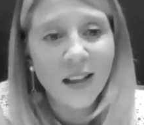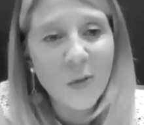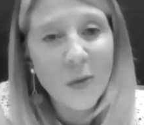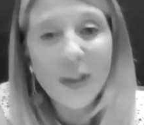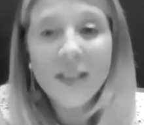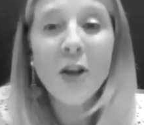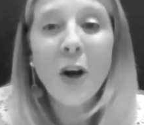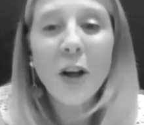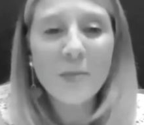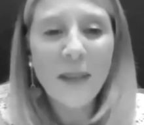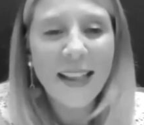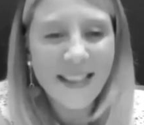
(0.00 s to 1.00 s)
was not
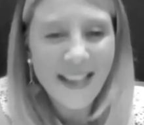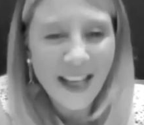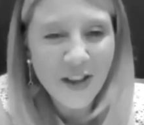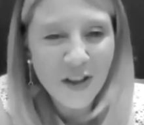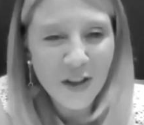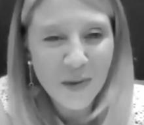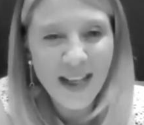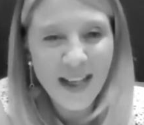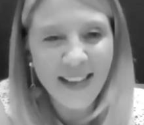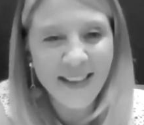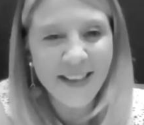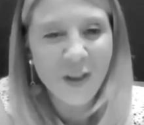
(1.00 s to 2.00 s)
my intention when
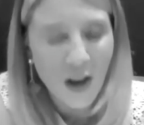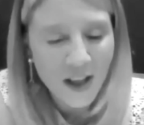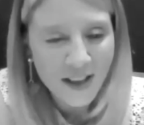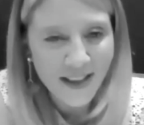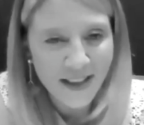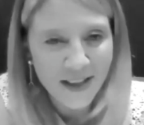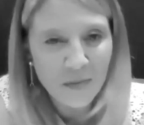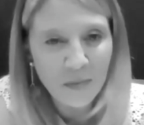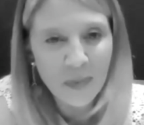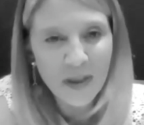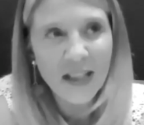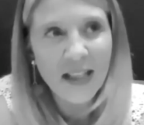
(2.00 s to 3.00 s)
I started,
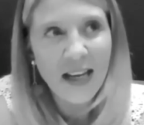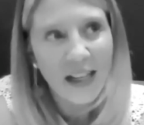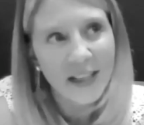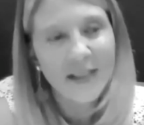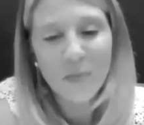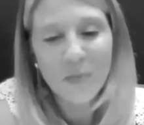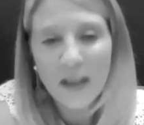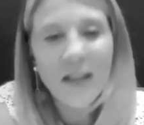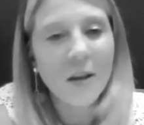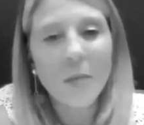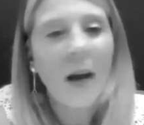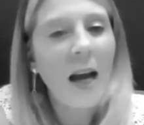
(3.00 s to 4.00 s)
but it has
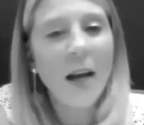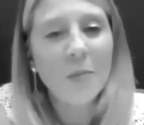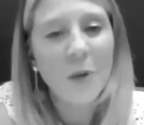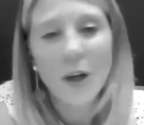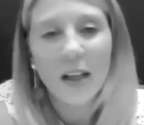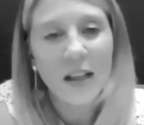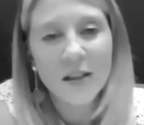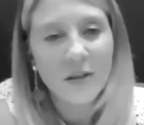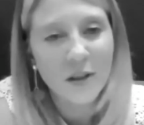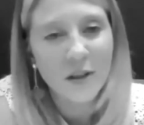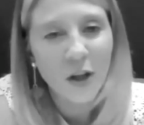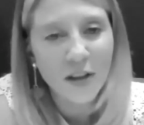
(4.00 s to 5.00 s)
been the byproduct
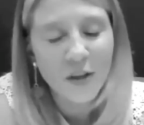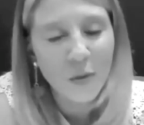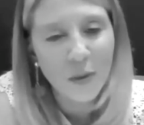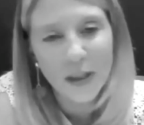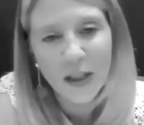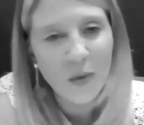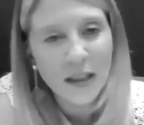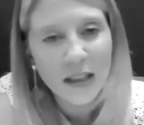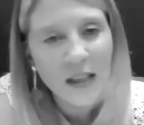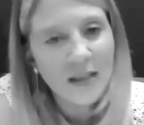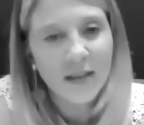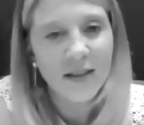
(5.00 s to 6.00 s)
of the last 21
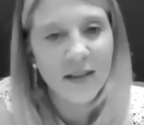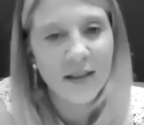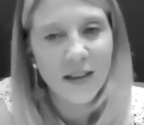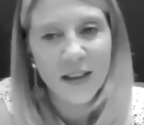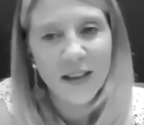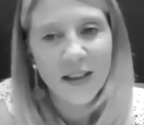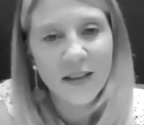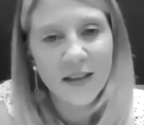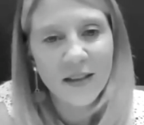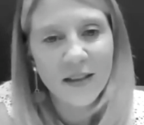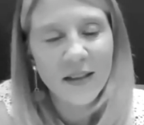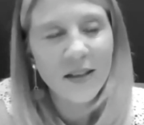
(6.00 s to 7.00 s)
years,
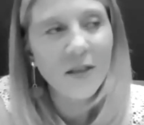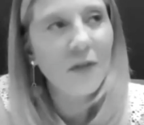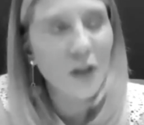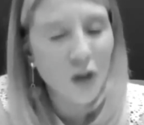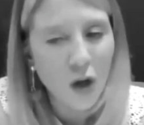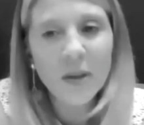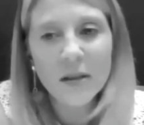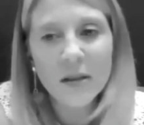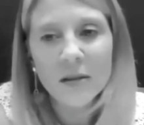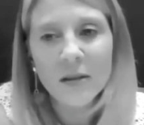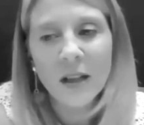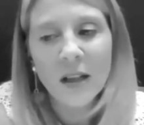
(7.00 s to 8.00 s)
is a
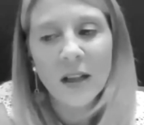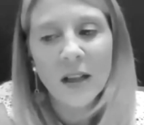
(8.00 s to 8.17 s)
phenomenal,